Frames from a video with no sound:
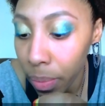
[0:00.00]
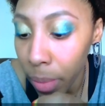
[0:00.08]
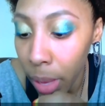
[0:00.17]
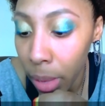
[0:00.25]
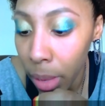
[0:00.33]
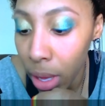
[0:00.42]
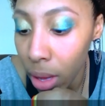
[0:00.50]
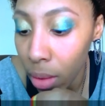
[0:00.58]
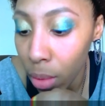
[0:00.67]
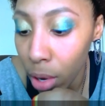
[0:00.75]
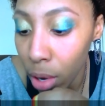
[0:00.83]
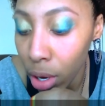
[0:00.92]
maybe
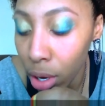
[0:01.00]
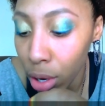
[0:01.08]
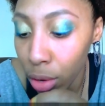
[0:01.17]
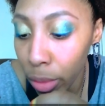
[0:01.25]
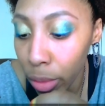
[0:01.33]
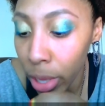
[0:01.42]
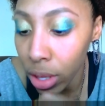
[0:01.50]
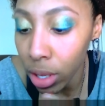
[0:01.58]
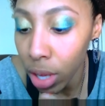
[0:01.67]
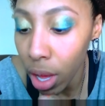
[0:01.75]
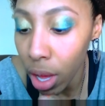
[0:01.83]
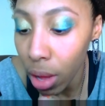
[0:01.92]
1-2 months
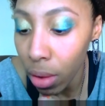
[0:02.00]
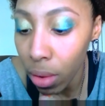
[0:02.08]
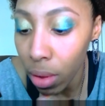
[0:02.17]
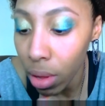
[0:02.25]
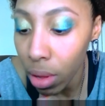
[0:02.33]
ago,